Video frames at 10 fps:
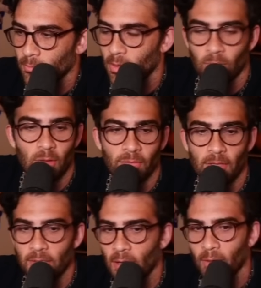Well, what if
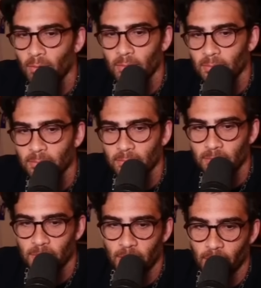they don't,
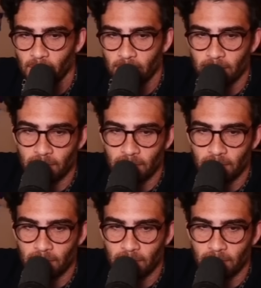you know?